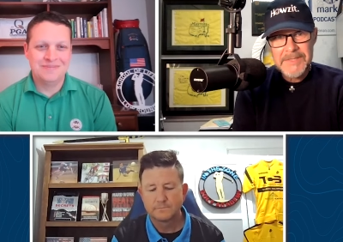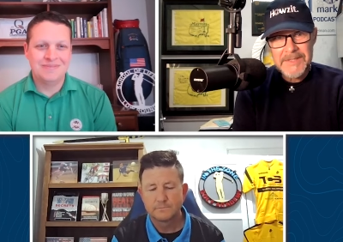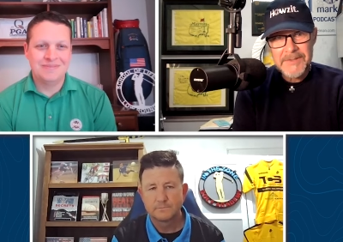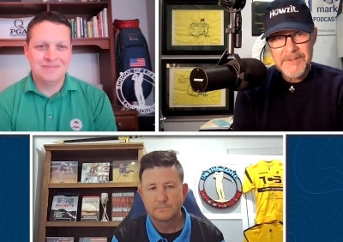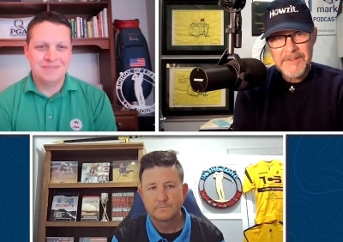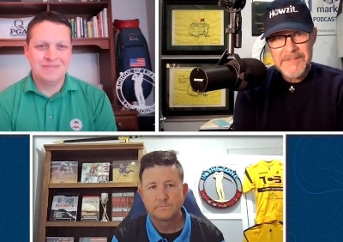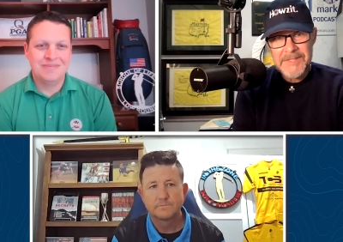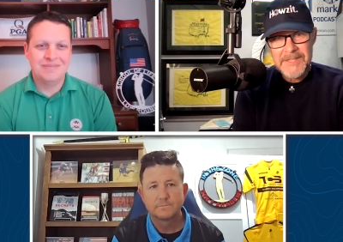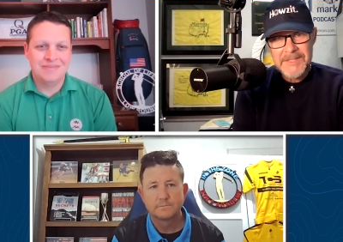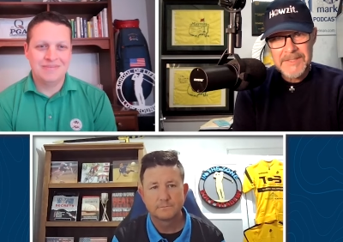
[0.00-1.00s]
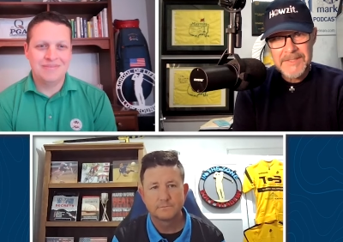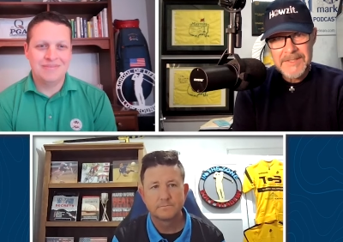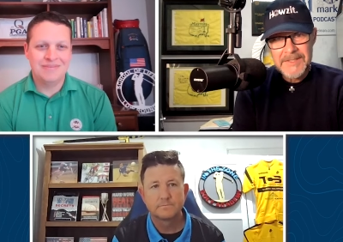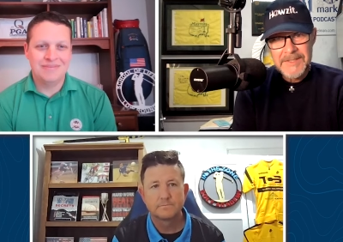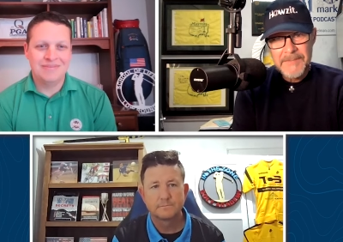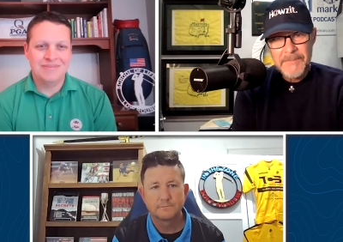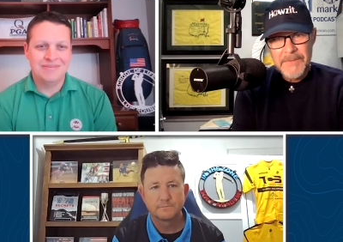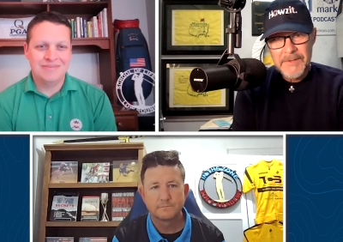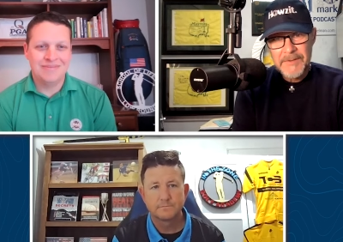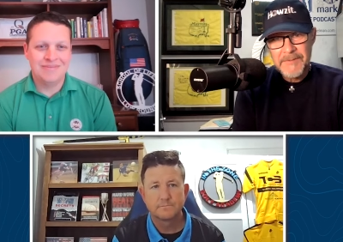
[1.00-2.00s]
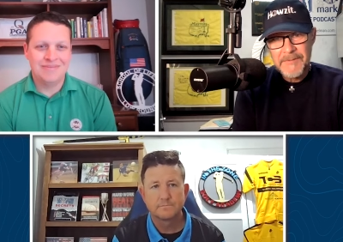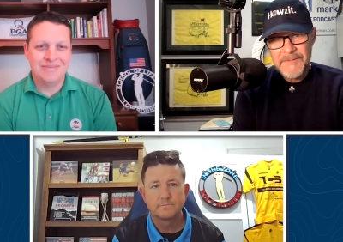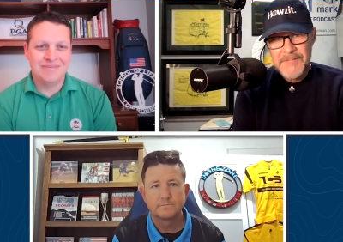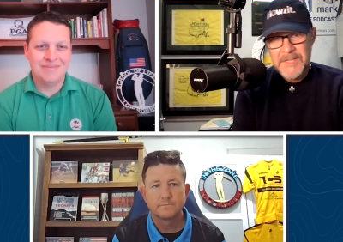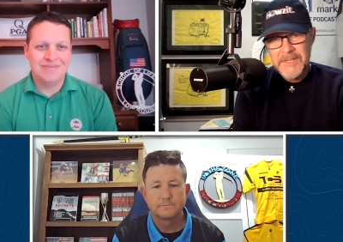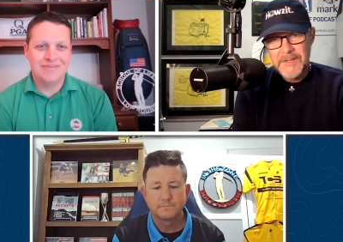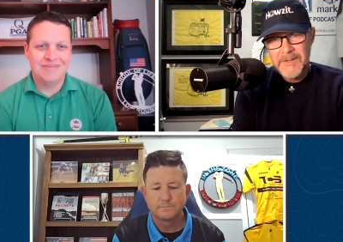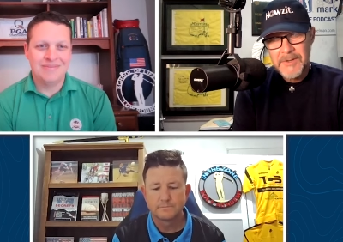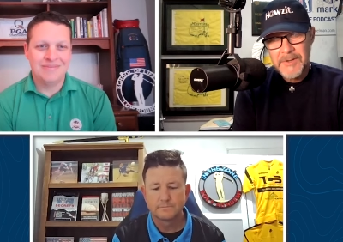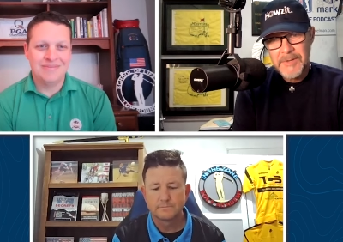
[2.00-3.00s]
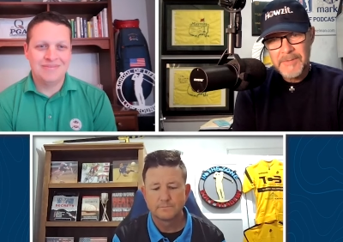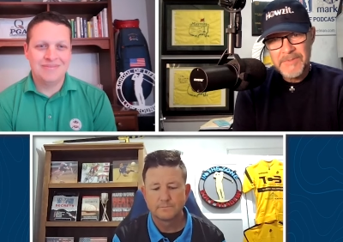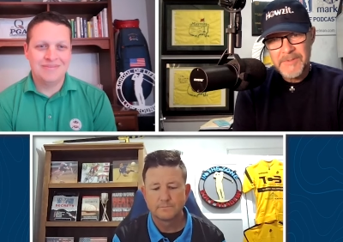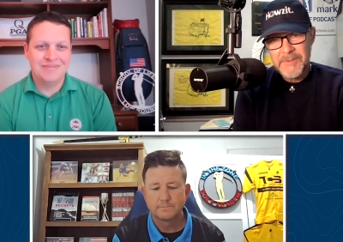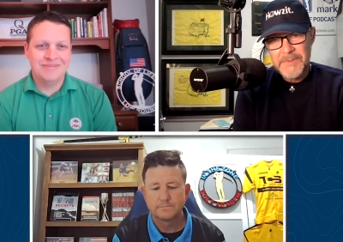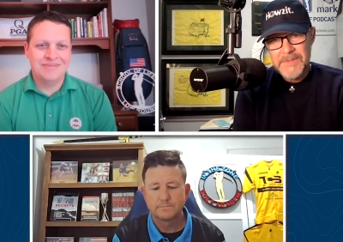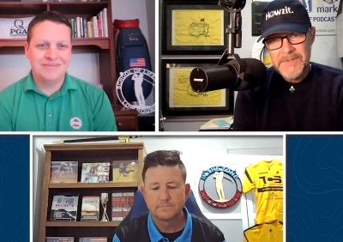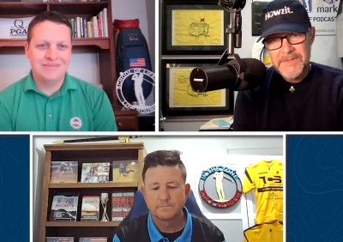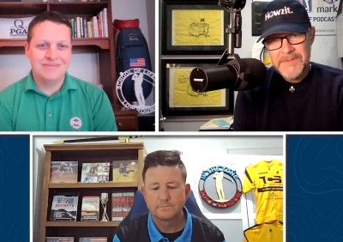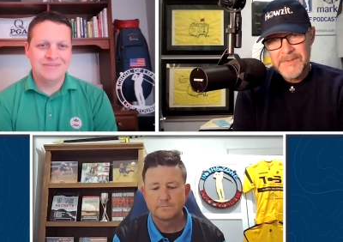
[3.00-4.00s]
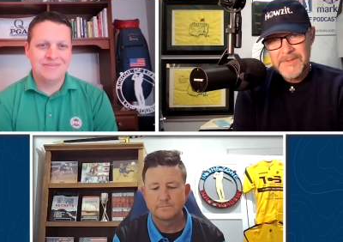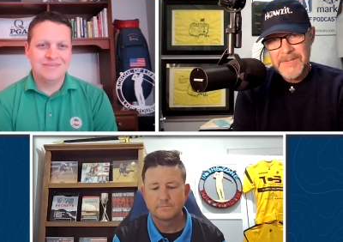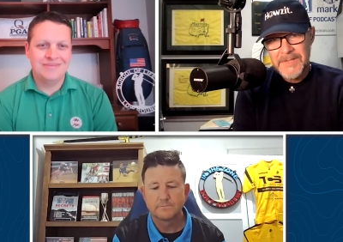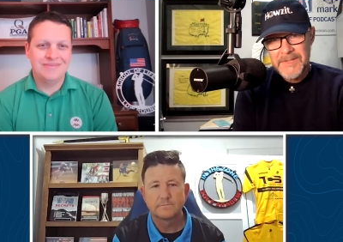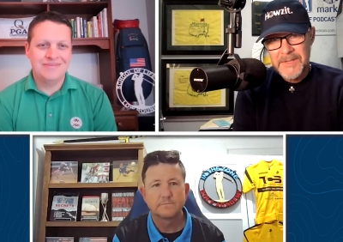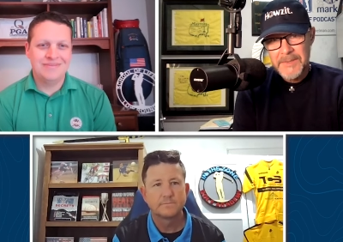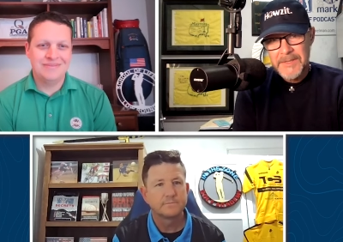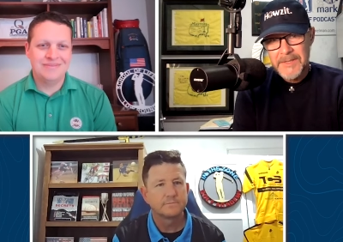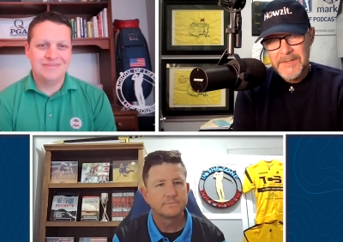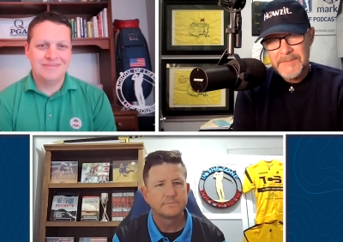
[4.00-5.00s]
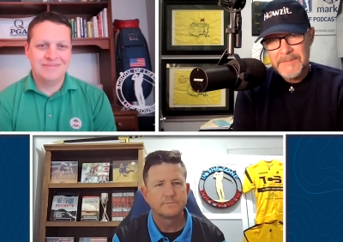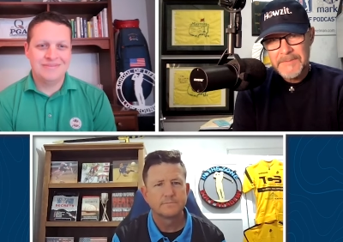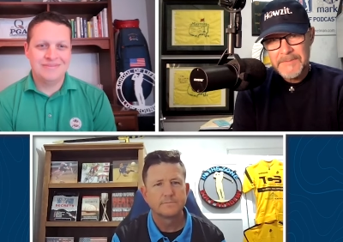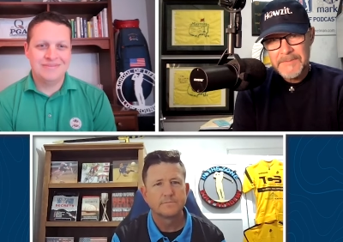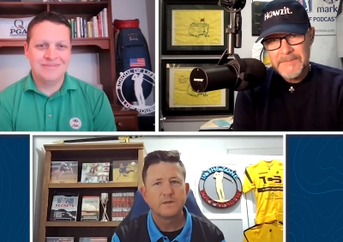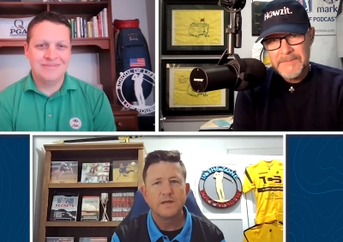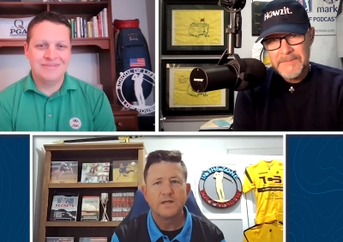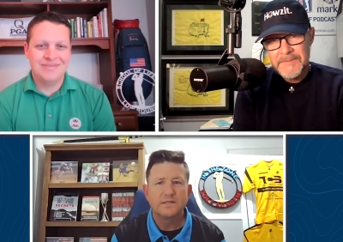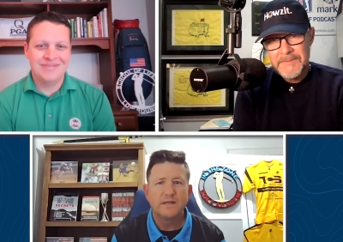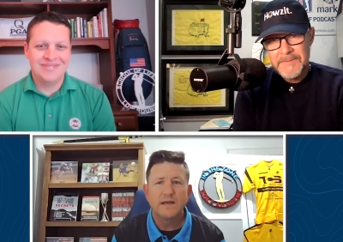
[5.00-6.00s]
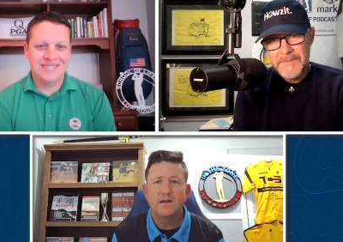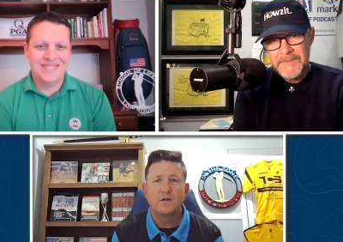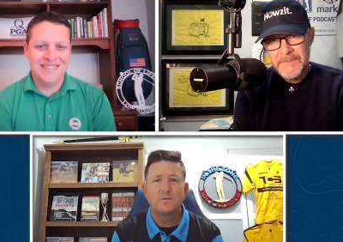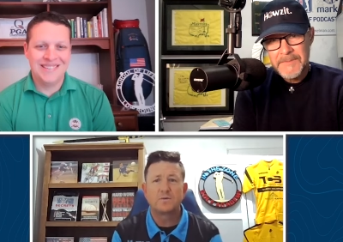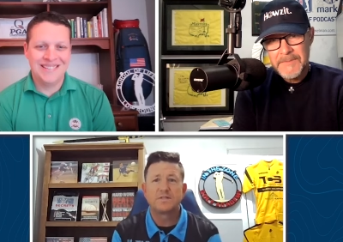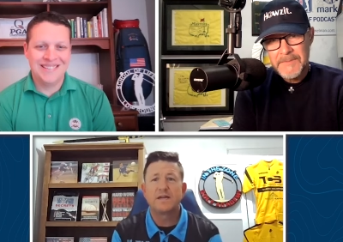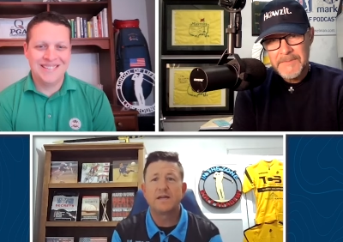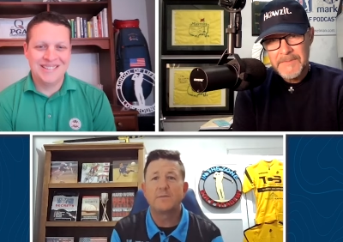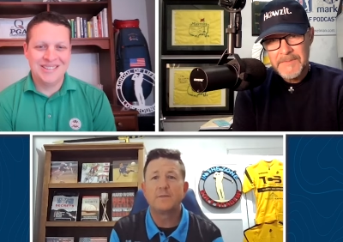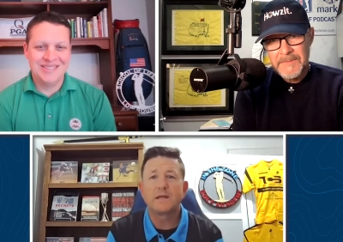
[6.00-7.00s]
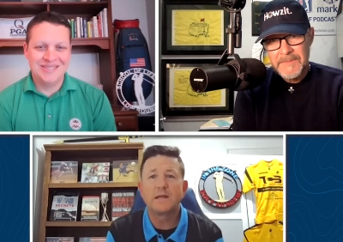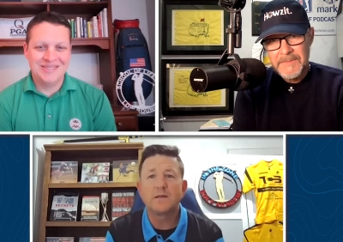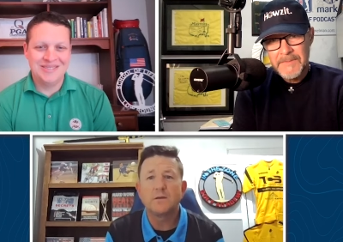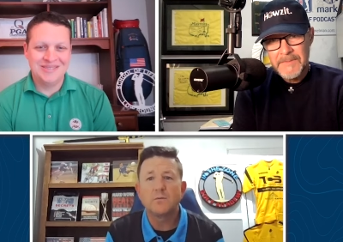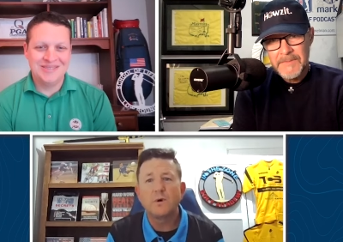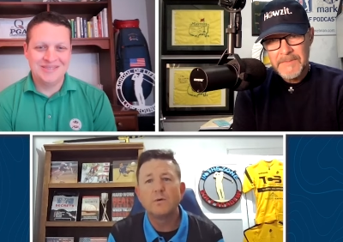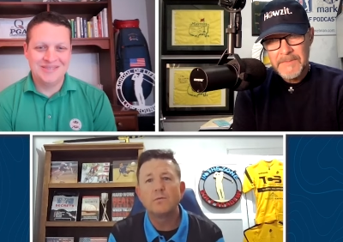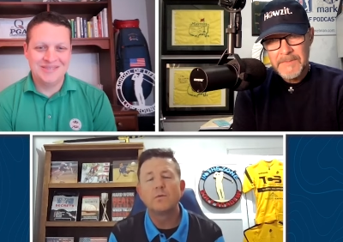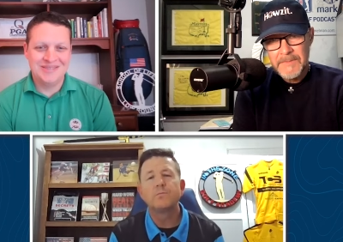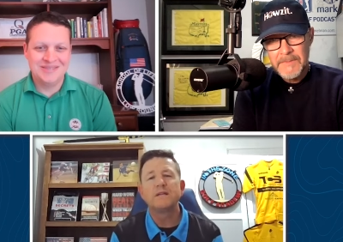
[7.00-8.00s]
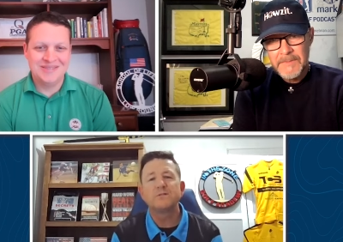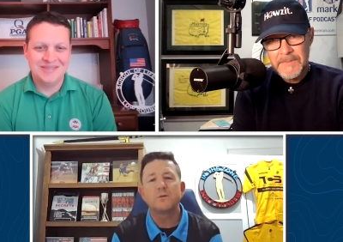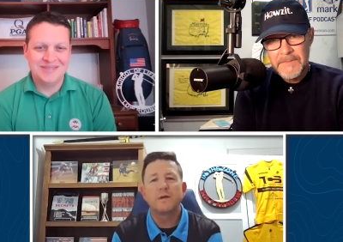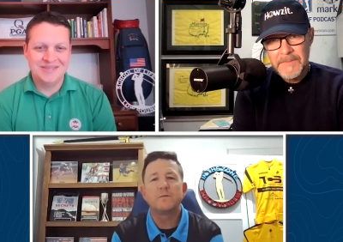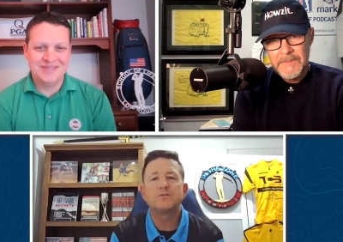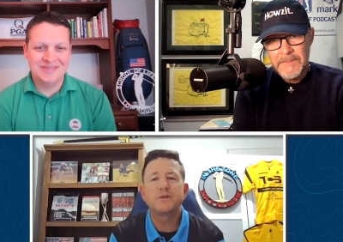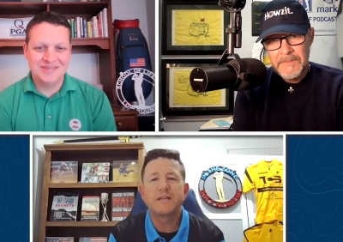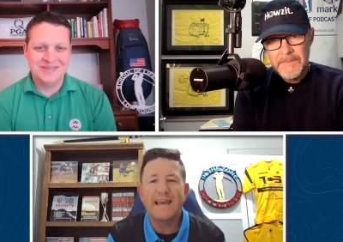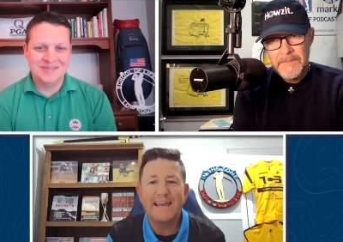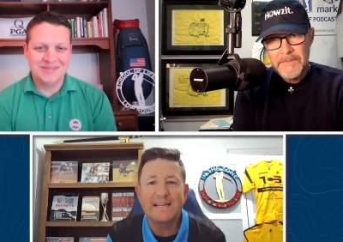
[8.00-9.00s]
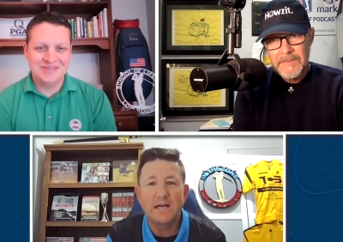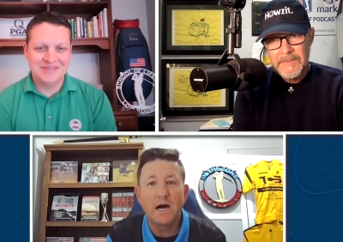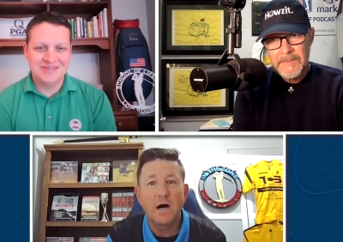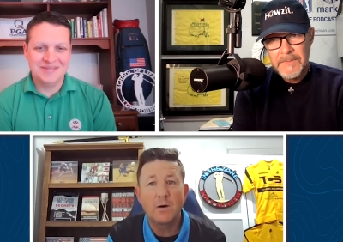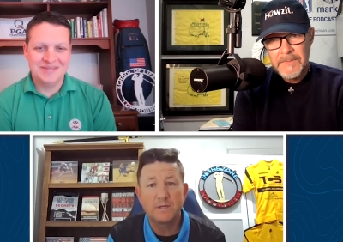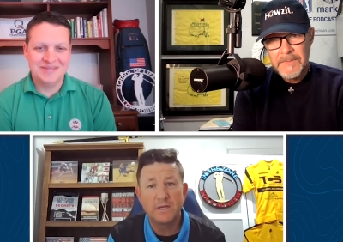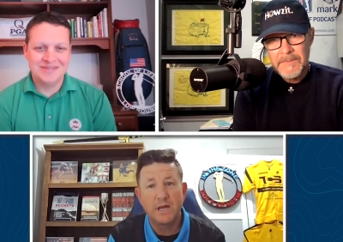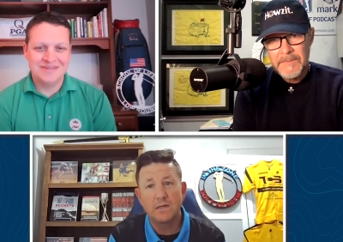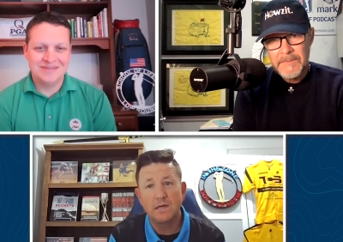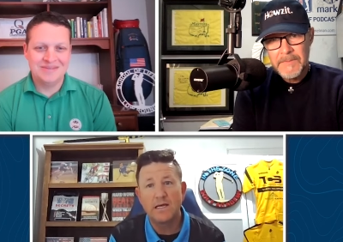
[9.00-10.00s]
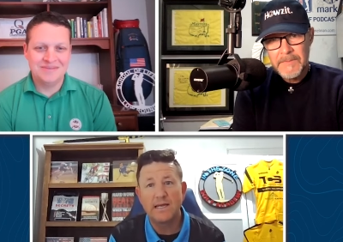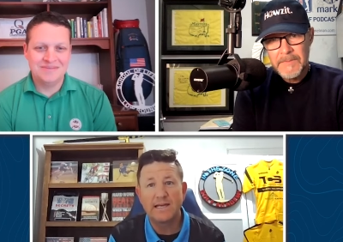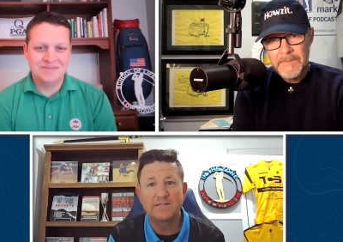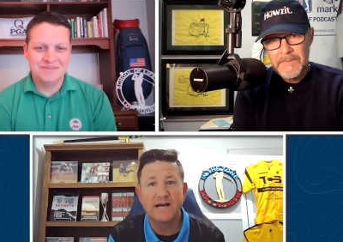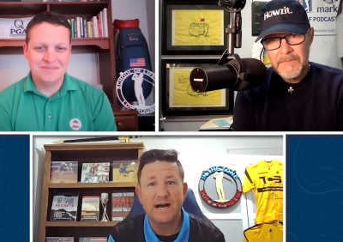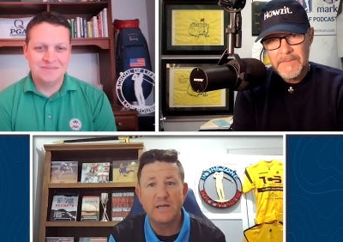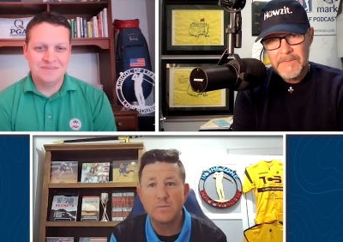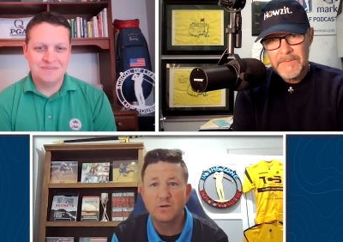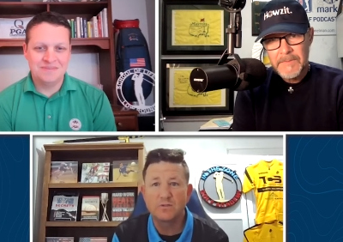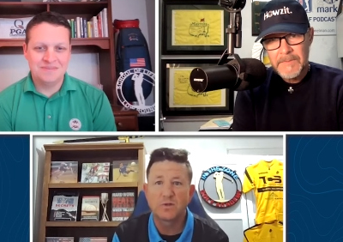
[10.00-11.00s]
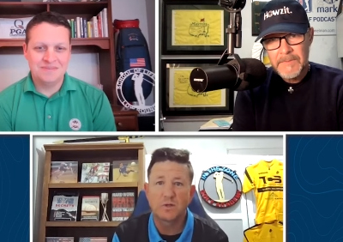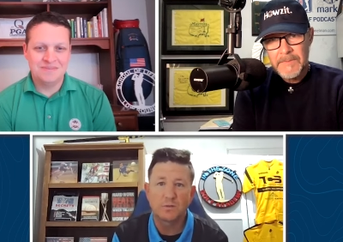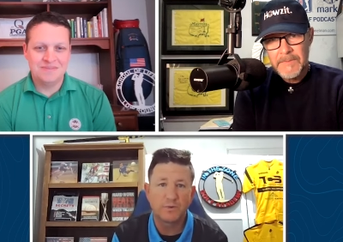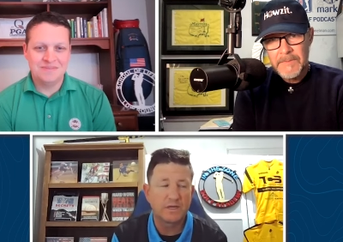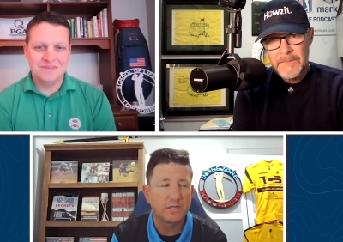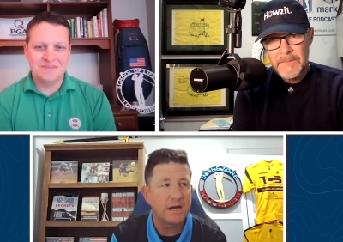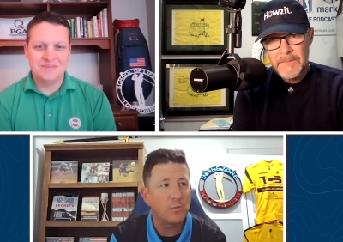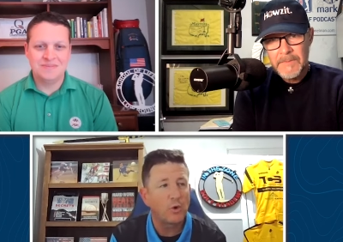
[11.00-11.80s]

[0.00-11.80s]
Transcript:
Speaker 1: and then all of a sudden you've scuttled your own performance you, you care to comment there
Speaker 2: yeah 100% i mean it, well mental imagery can calm the uh, anxiety because it's going to bring a lot